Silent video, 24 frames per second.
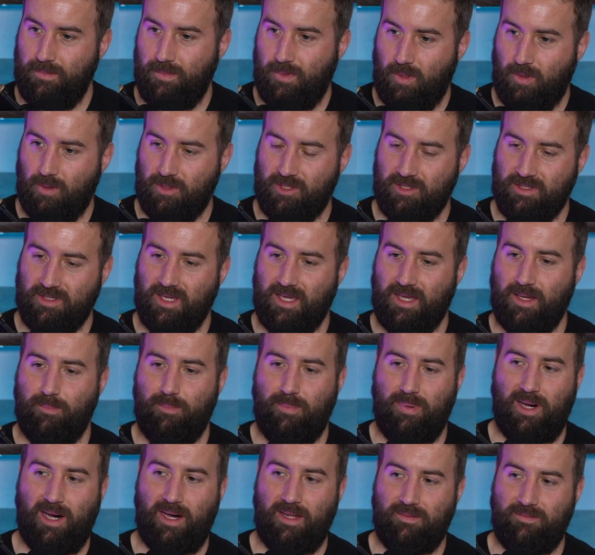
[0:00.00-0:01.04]
Or just like a
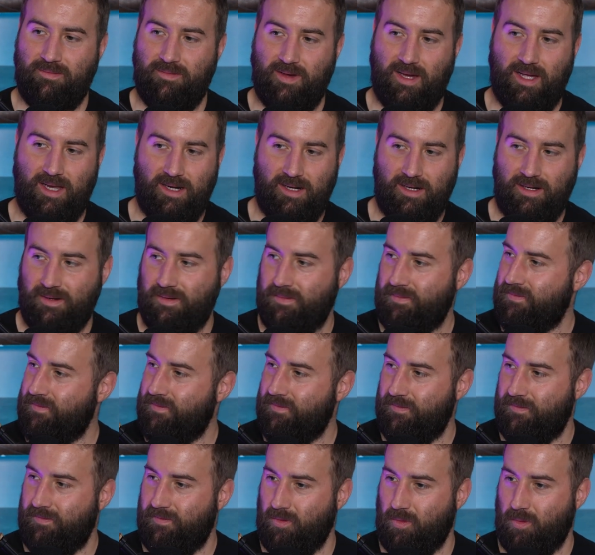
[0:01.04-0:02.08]
bonfire
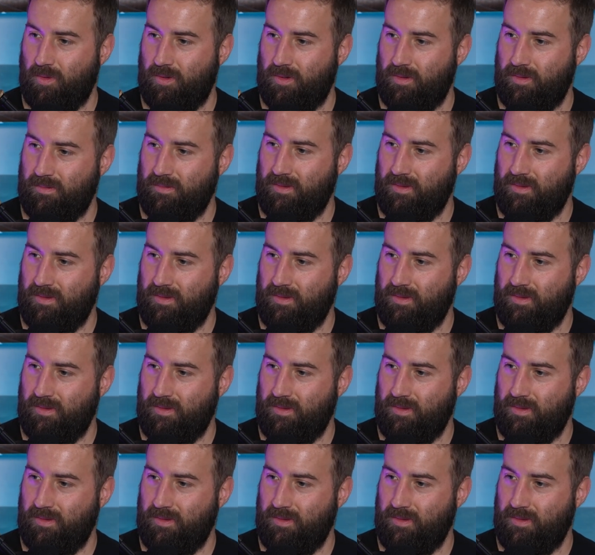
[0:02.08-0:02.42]
for